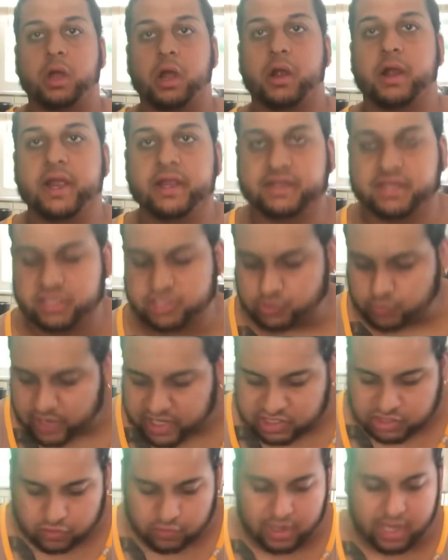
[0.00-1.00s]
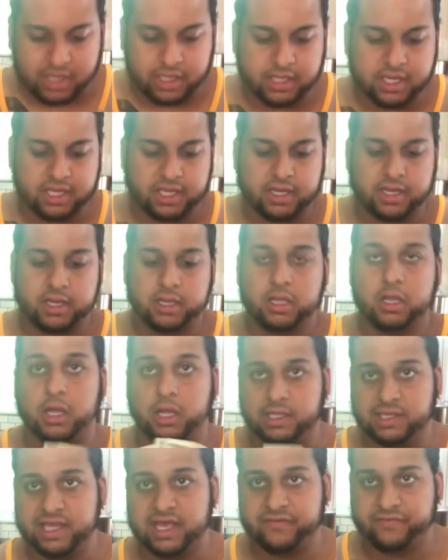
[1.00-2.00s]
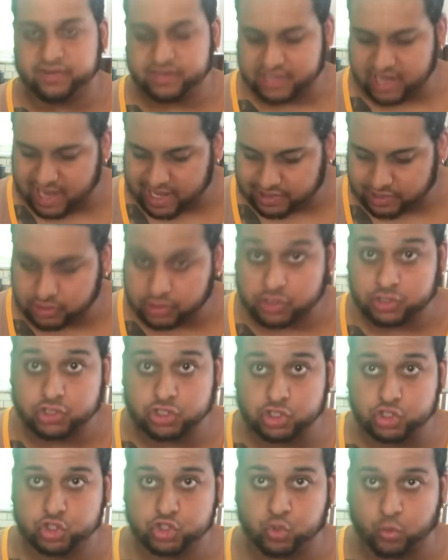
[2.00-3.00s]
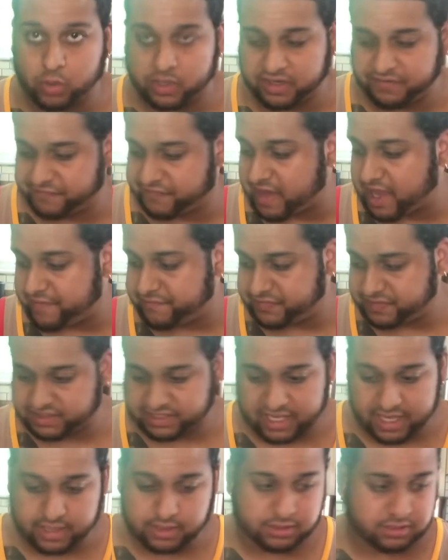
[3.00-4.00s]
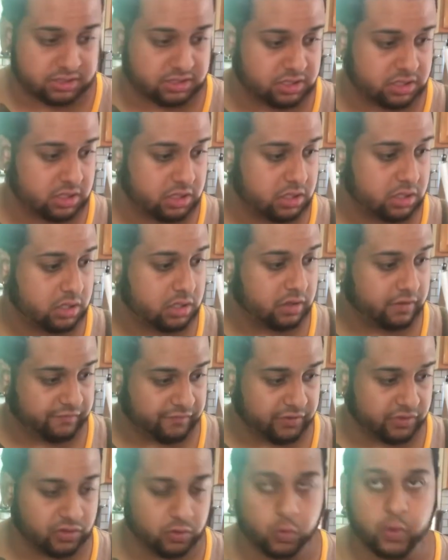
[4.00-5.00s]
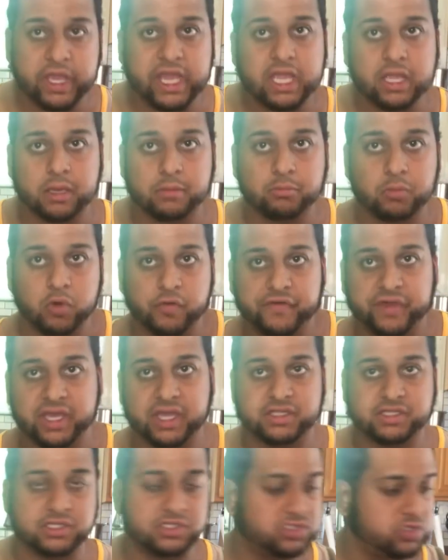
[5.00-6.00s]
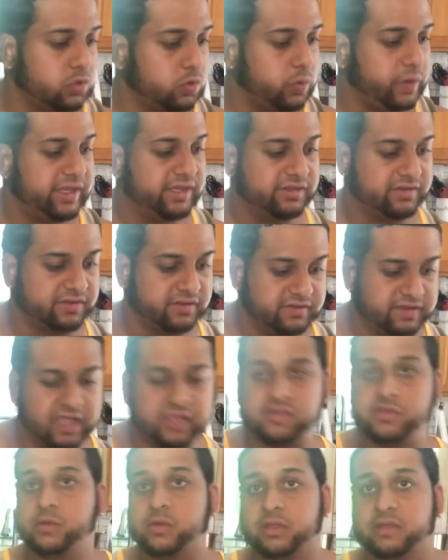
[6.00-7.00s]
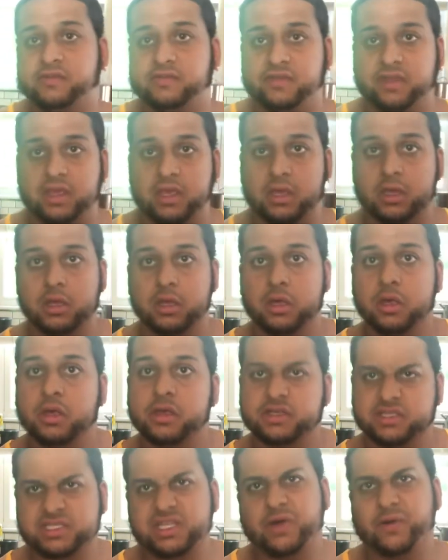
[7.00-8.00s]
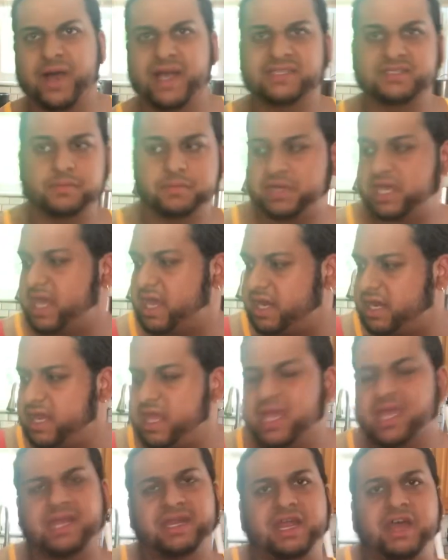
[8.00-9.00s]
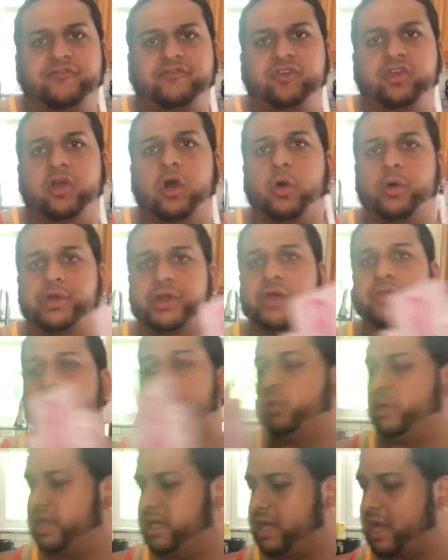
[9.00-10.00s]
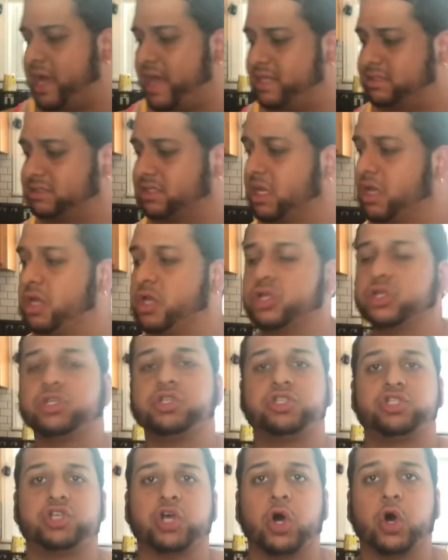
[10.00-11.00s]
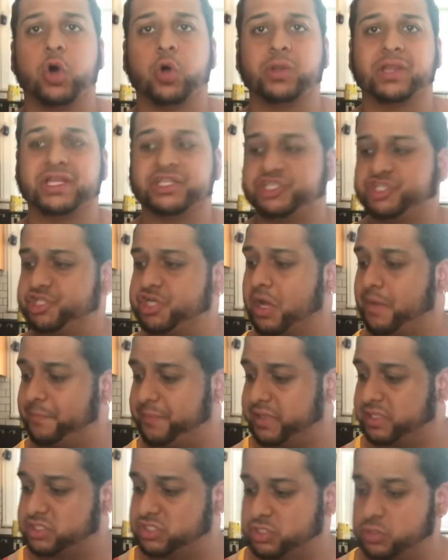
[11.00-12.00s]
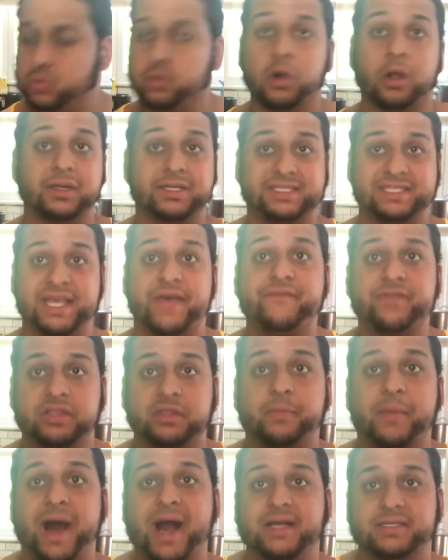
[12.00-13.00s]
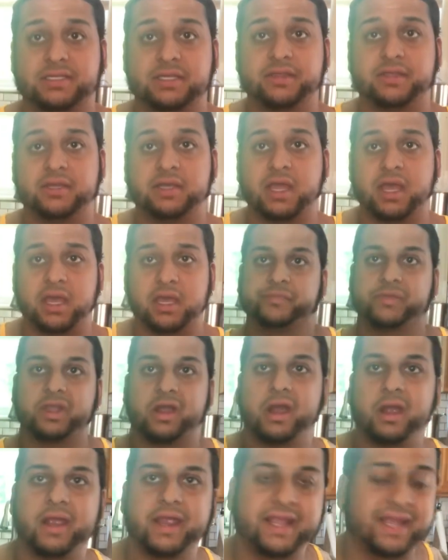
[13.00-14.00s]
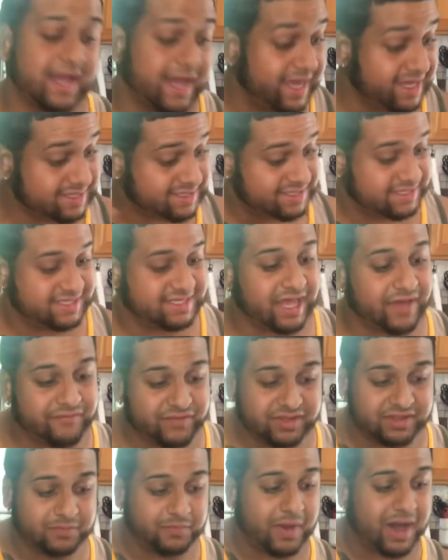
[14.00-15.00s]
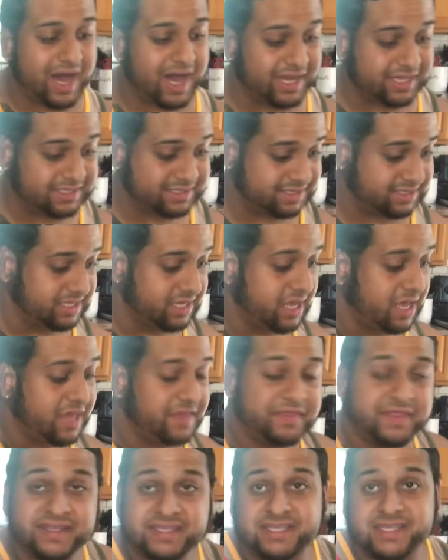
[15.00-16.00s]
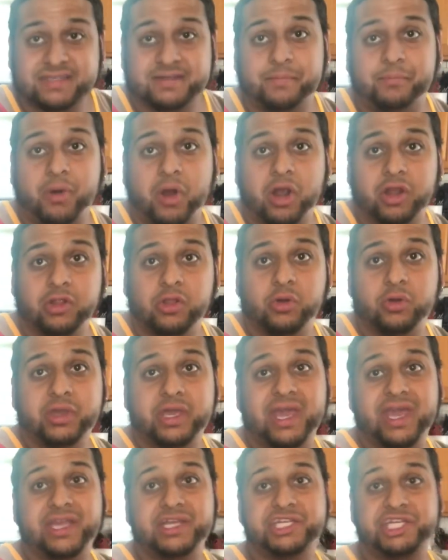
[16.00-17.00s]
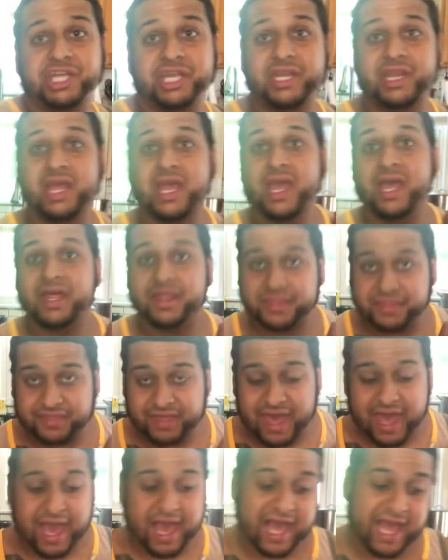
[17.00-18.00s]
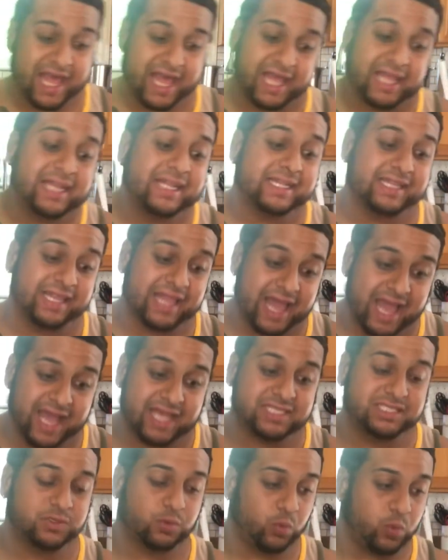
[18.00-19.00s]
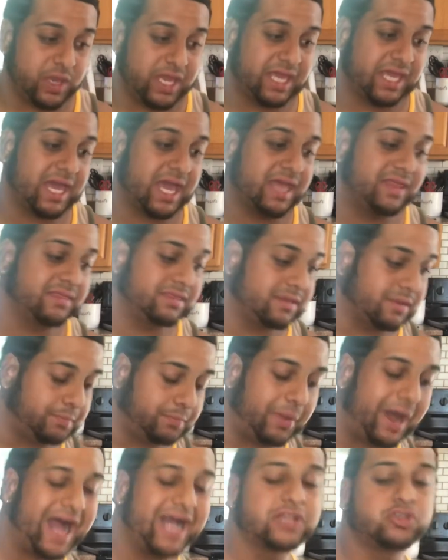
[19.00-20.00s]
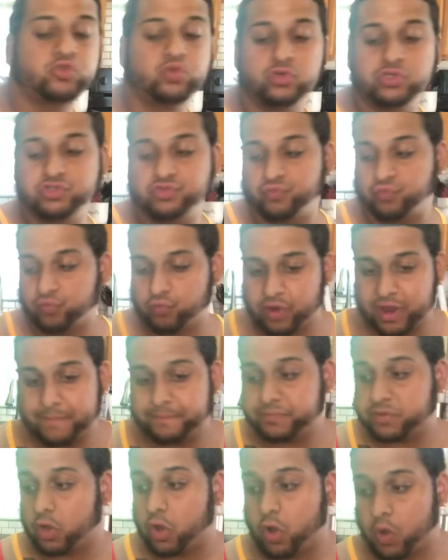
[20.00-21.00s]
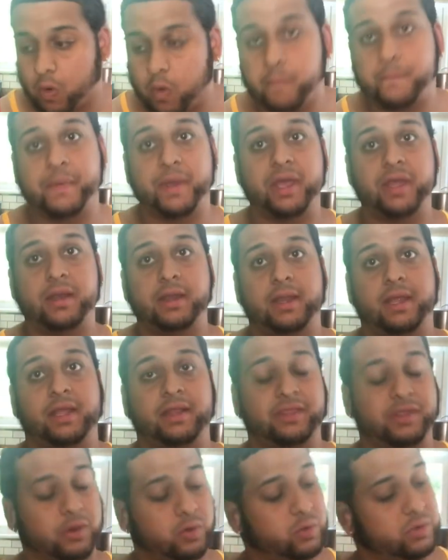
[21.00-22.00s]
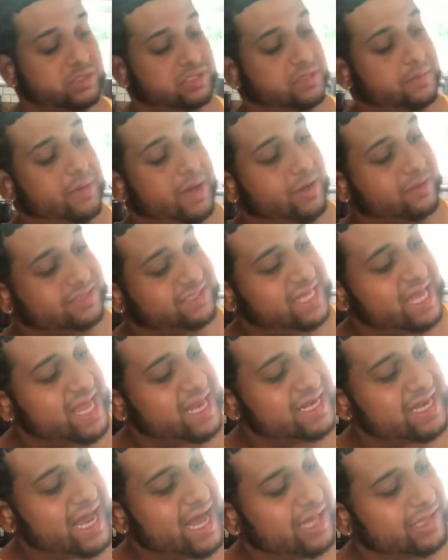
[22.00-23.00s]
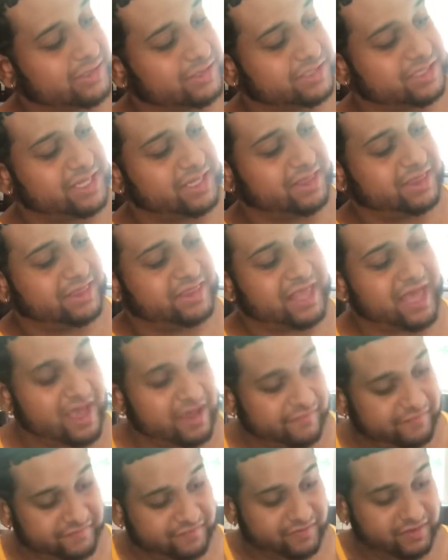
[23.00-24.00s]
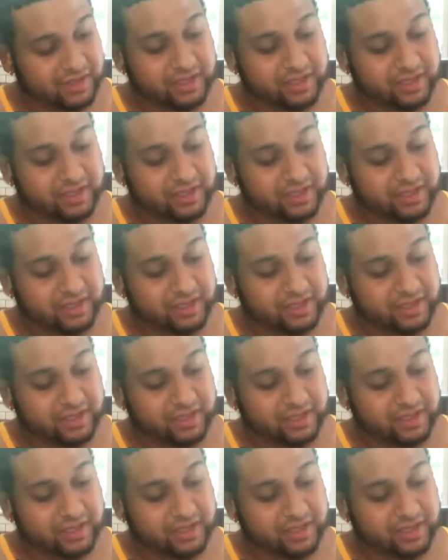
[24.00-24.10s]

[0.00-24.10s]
All right, this restaurant did $11.25 for the week, moving it to 2 weeks because as you can see, still has some candy. It can definitely go another week, guys. So let's jump into our 7th box of the day. All right, guys, 7th box. This is a bar location that last weekend the box was ripped open. There was about $10 in theft.